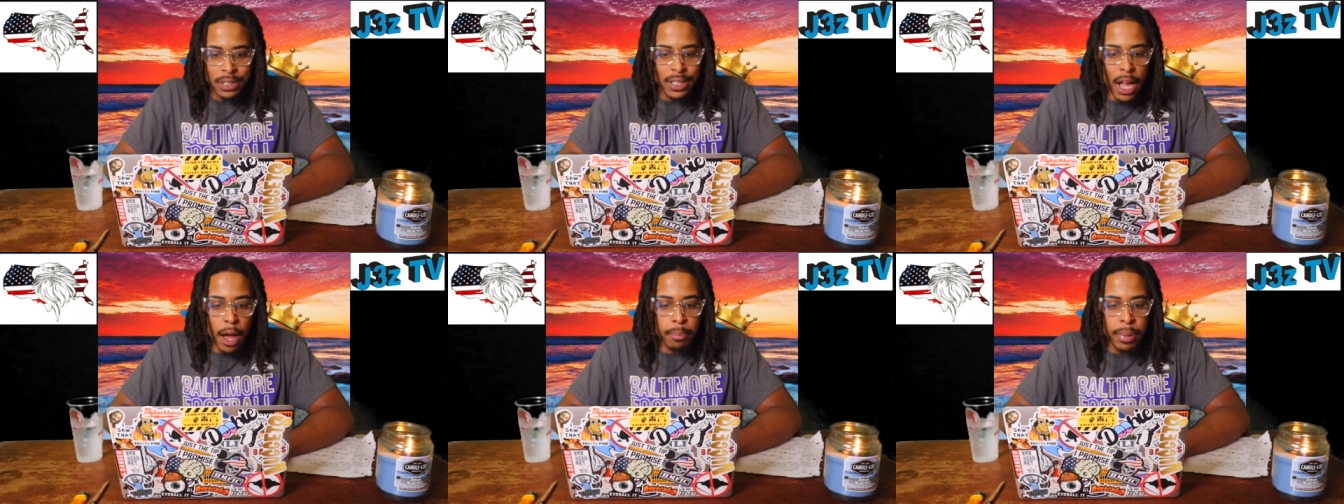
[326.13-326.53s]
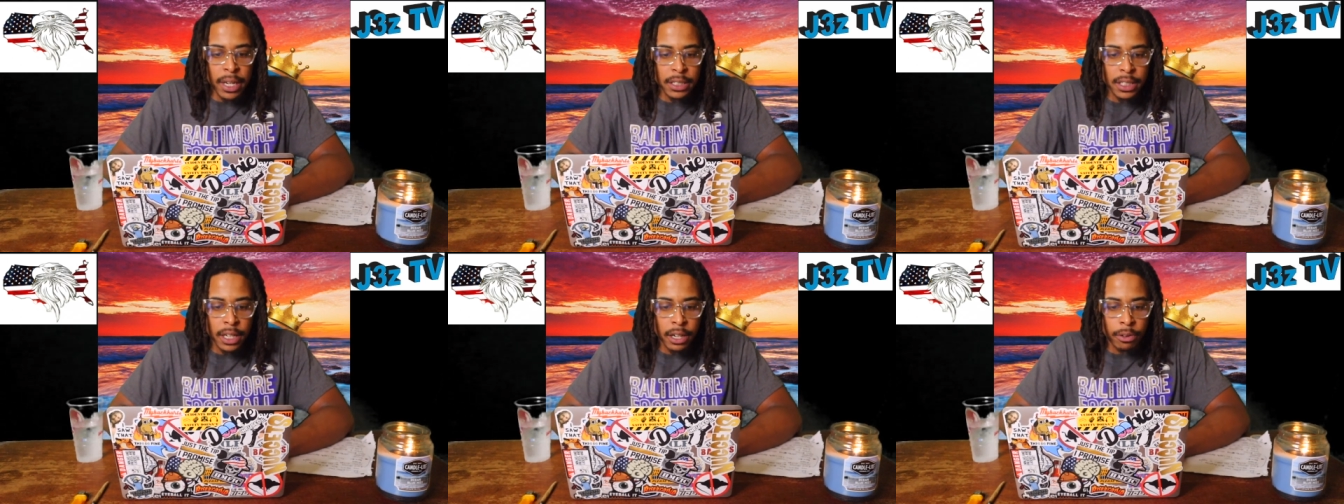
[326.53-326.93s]
the
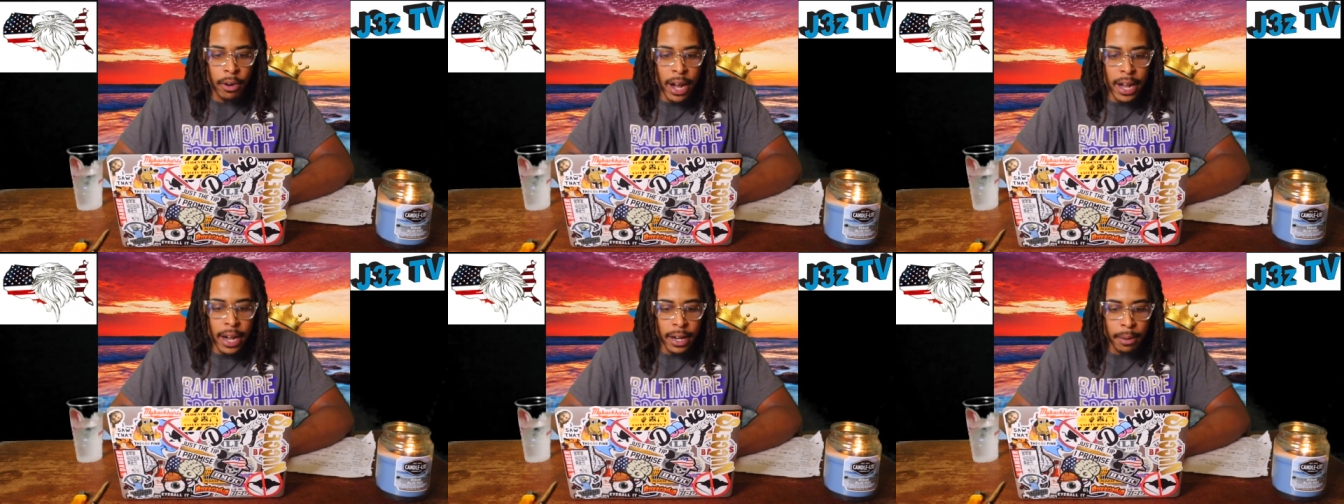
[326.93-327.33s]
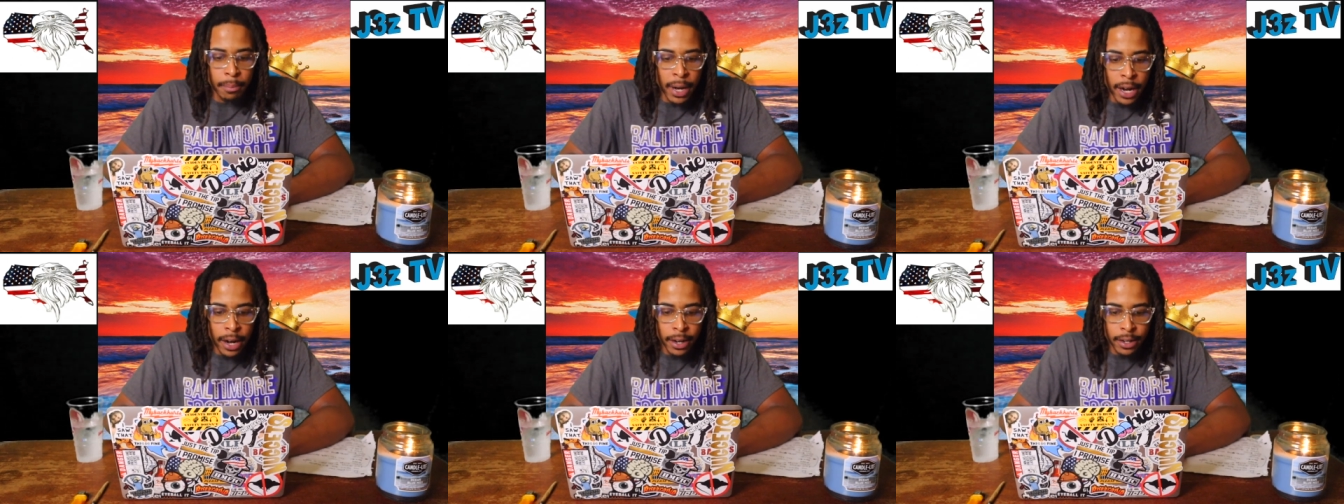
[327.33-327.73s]
obesity rate in
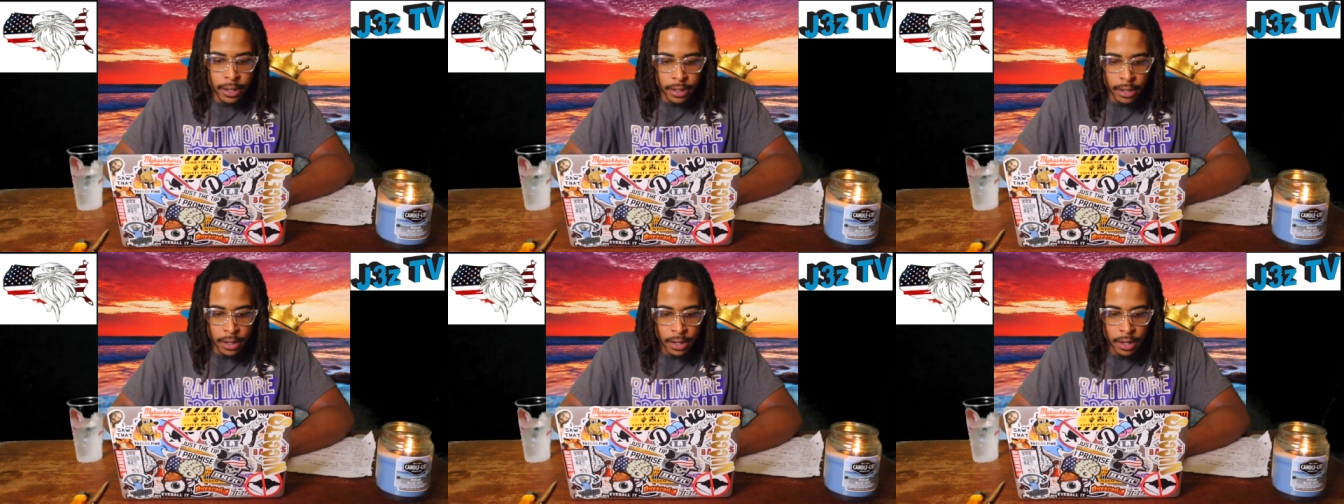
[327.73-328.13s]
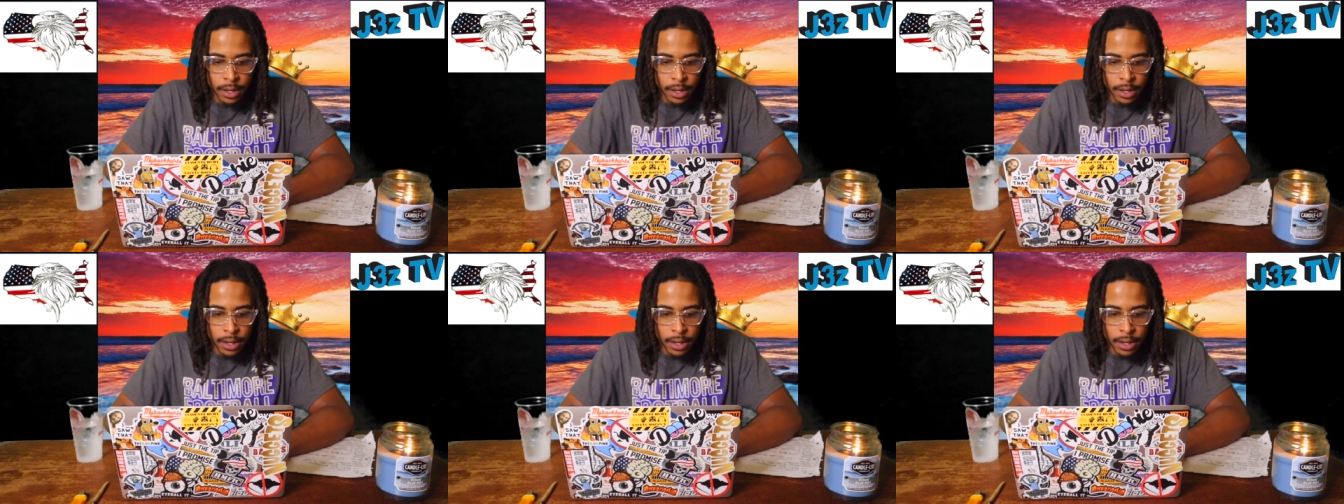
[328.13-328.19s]
America?